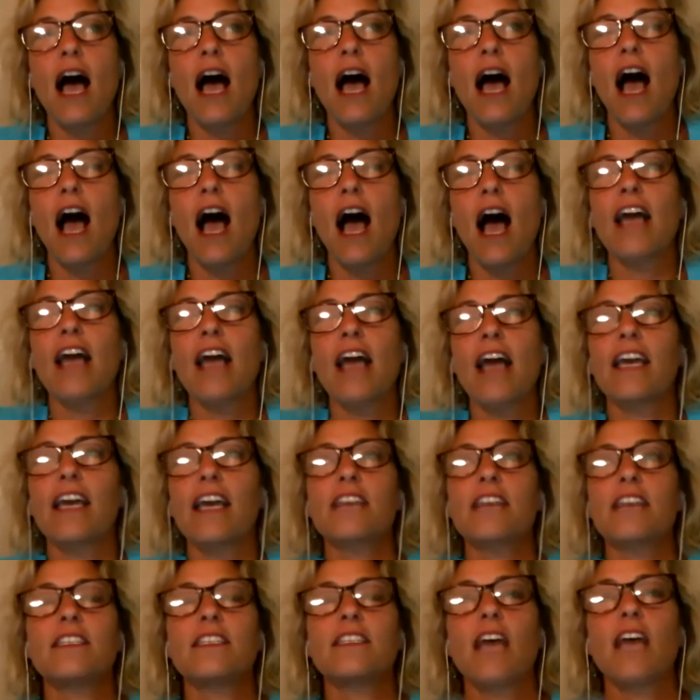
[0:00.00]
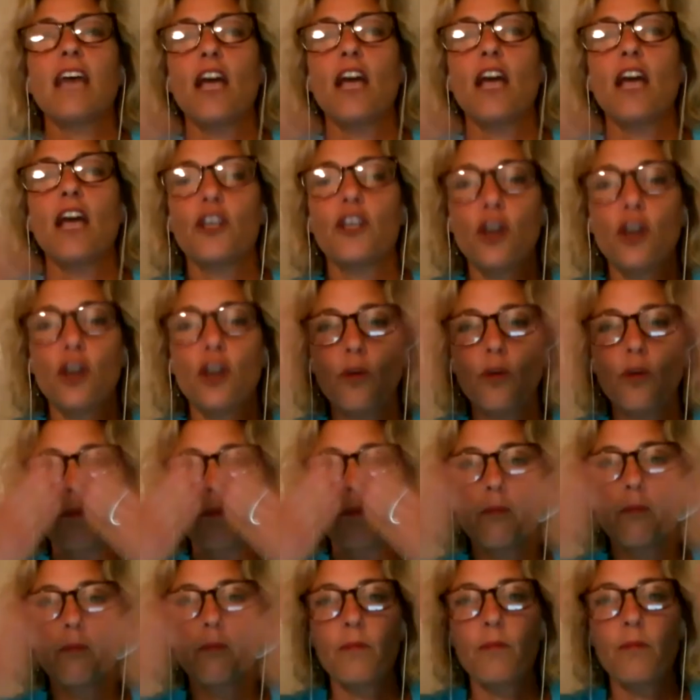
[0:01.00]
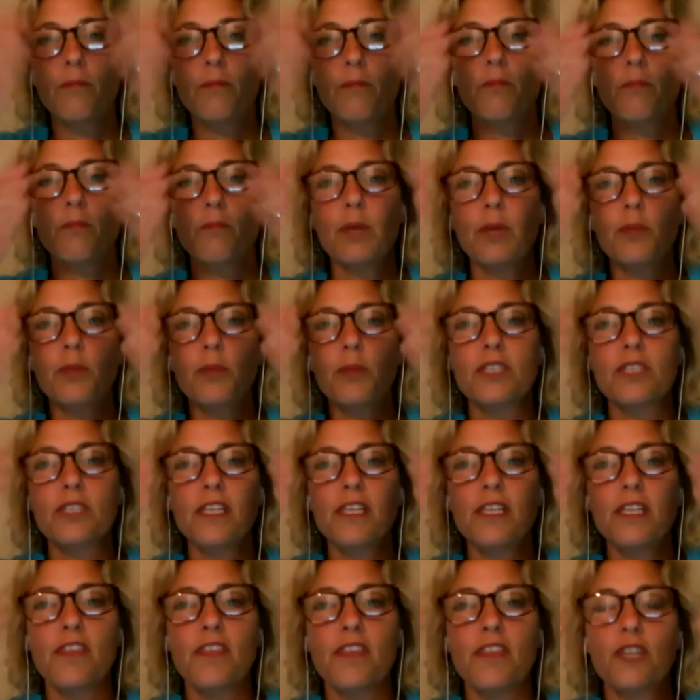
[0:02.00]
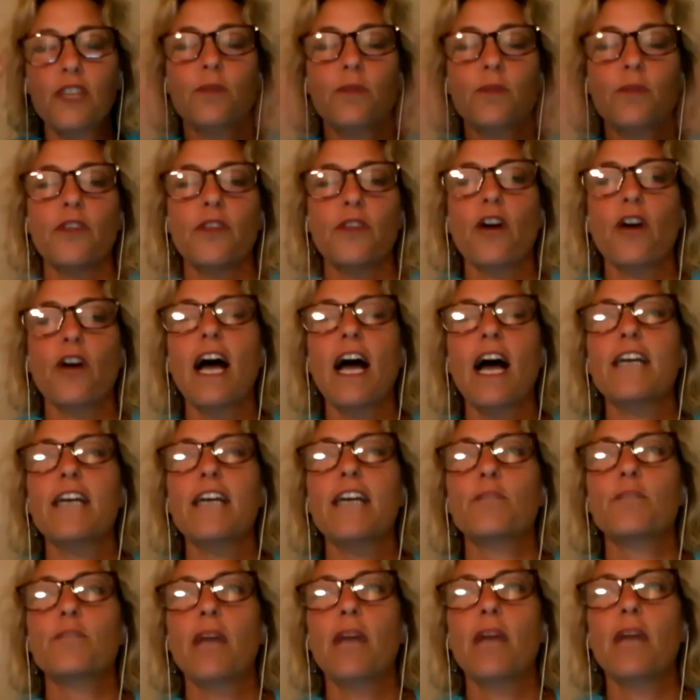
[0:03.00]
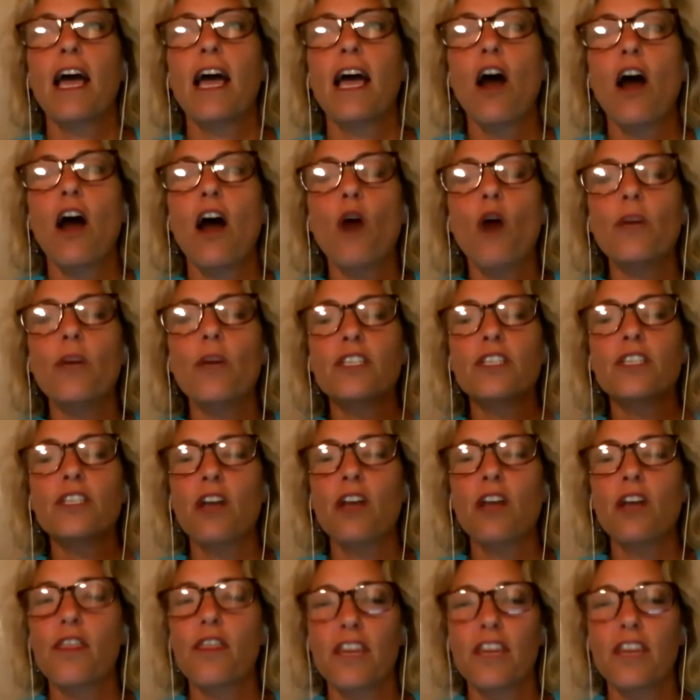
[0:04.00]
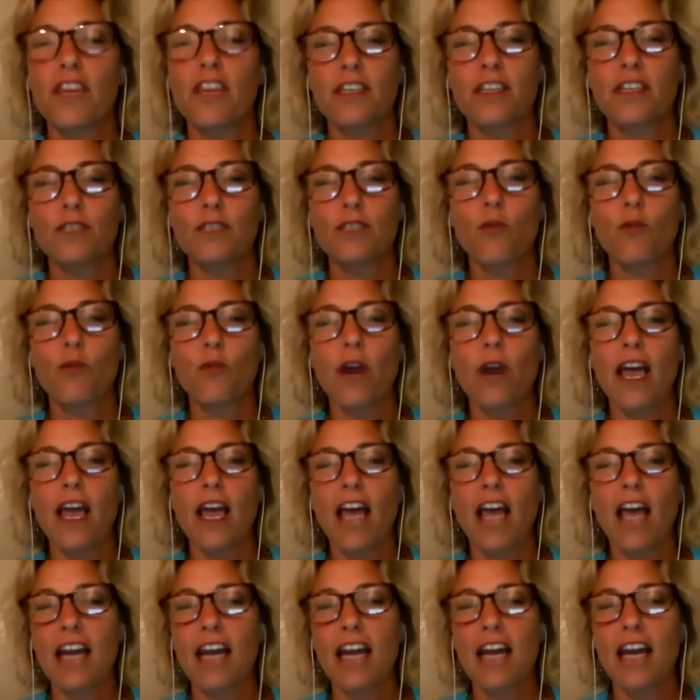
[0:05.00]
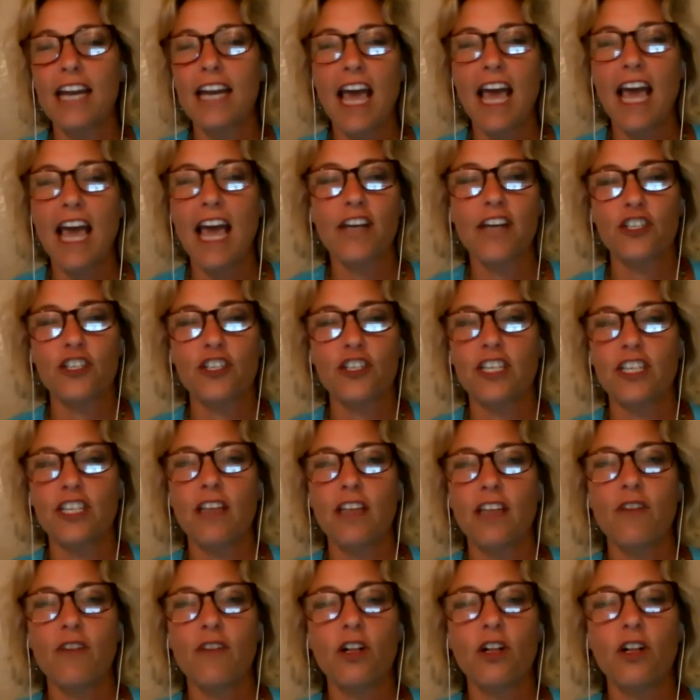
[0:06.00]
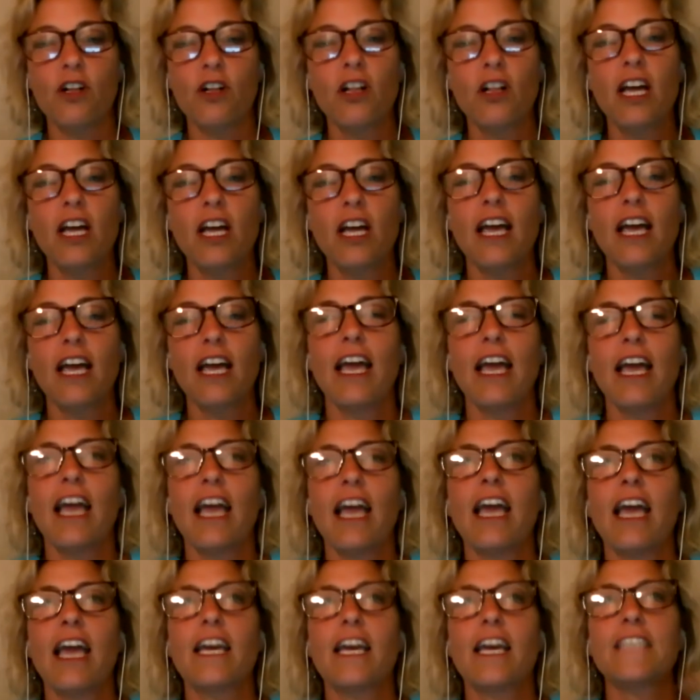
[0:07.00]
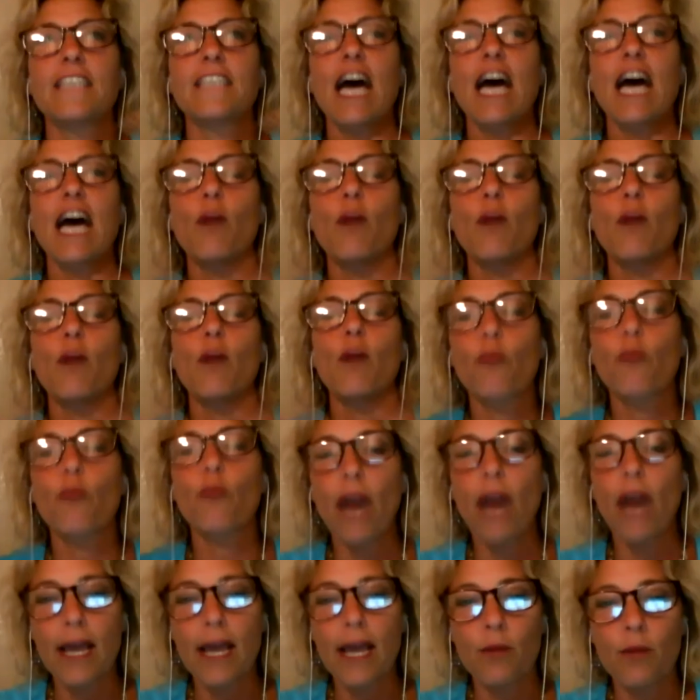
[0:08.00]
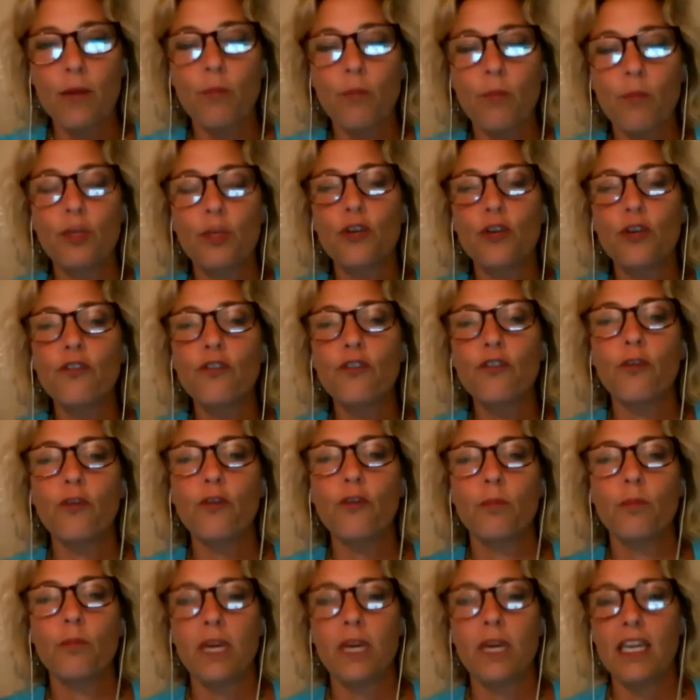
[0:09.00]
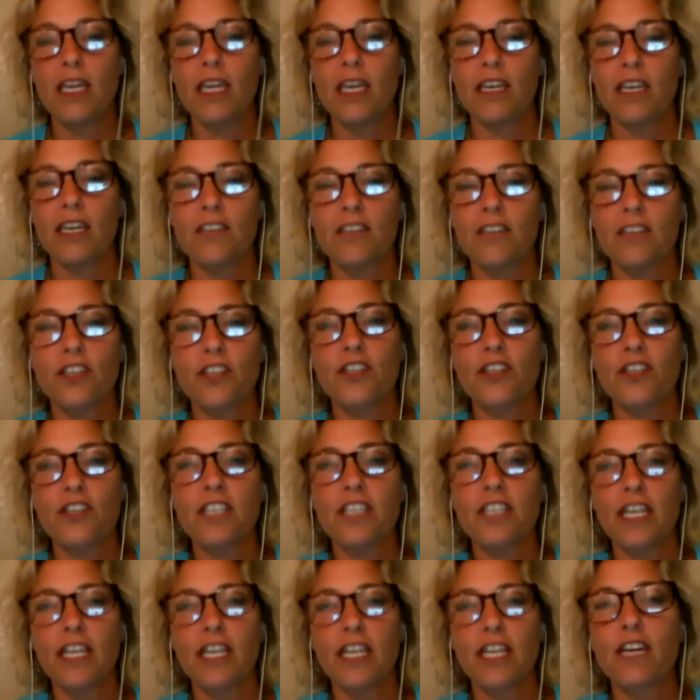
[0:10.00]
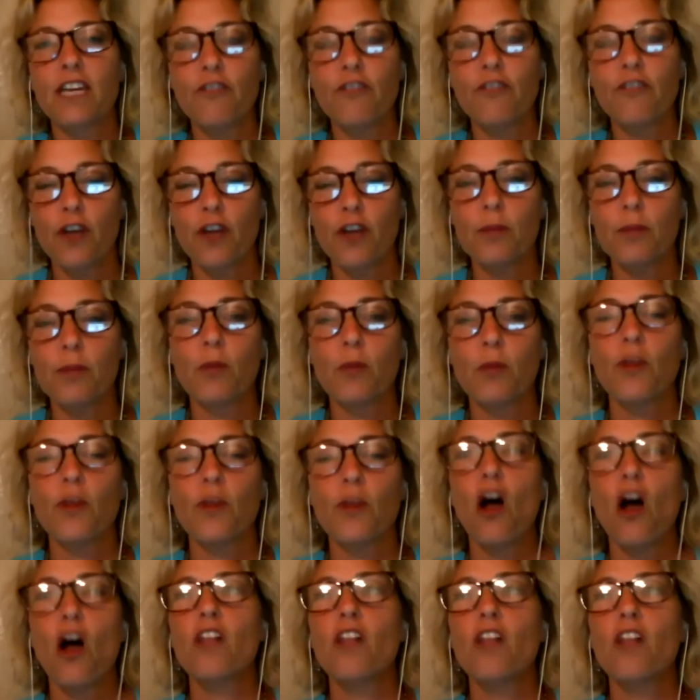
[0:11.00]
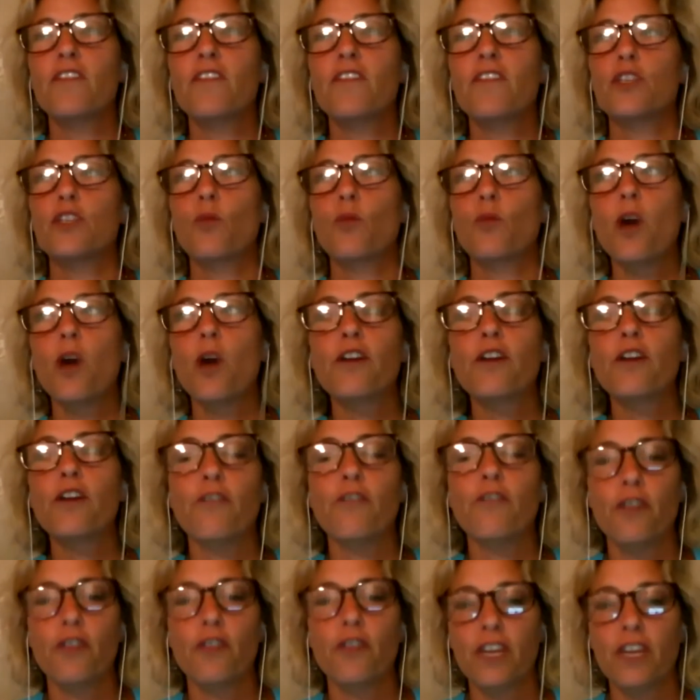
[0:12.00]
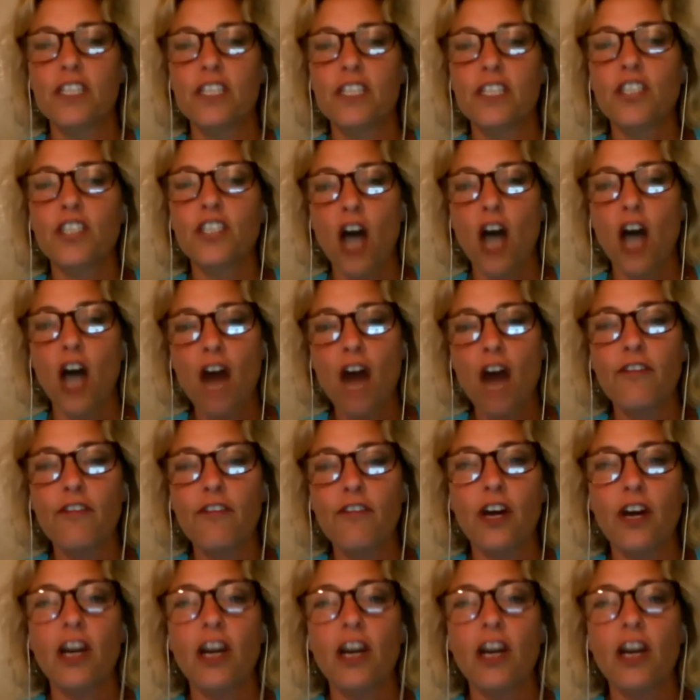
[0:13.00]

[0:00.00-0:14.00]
I guess, people see things with their eyes, but I always saw things more on an energy level, and how bright, beautiful beings are sitting in front of me with all of these wonderful things to offer.